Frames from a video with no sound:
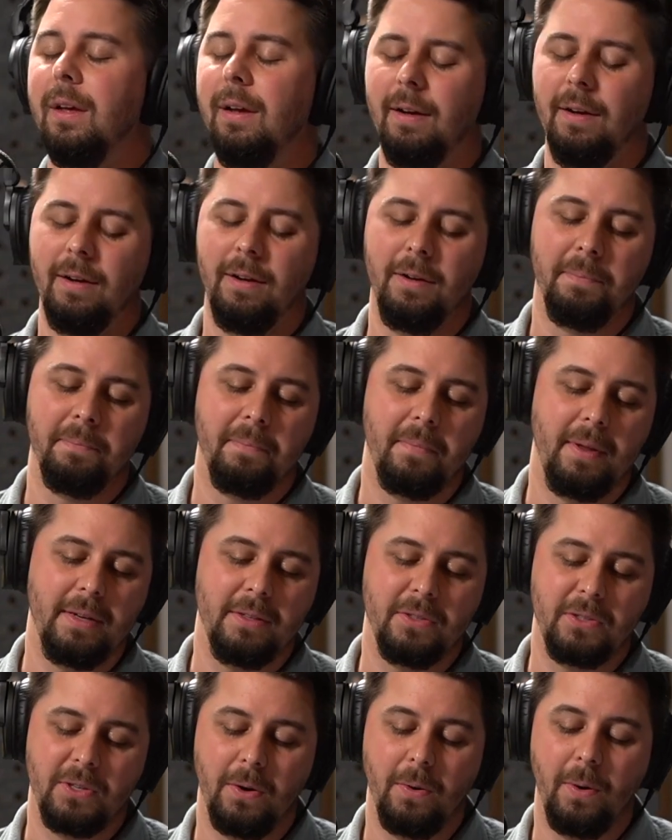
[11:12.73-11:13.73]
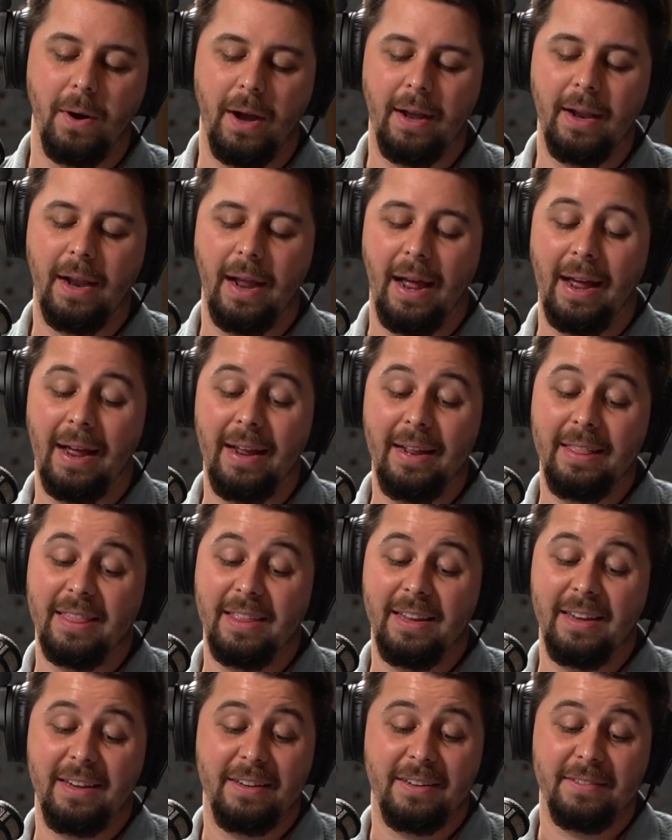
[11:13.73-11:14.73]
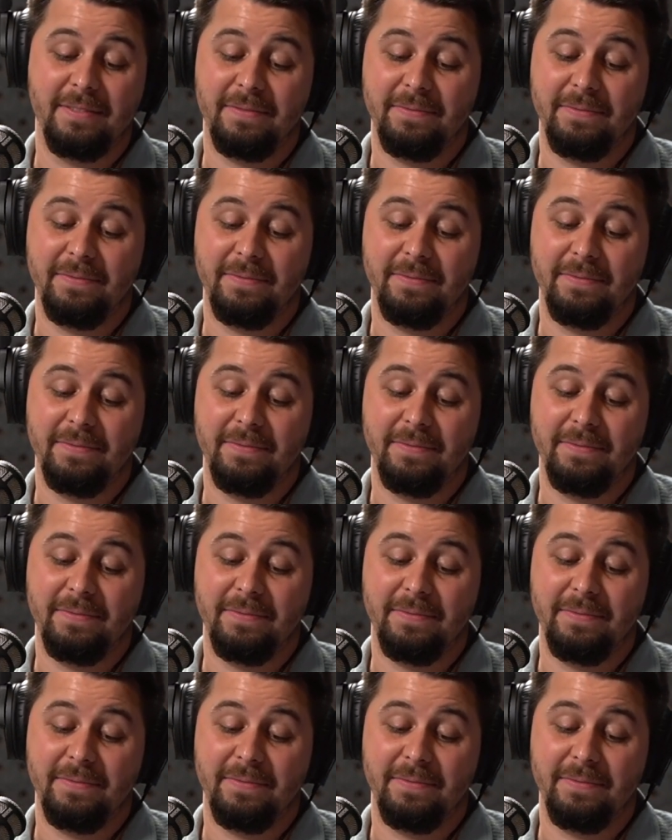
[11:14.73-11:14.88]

Um, and so I, I think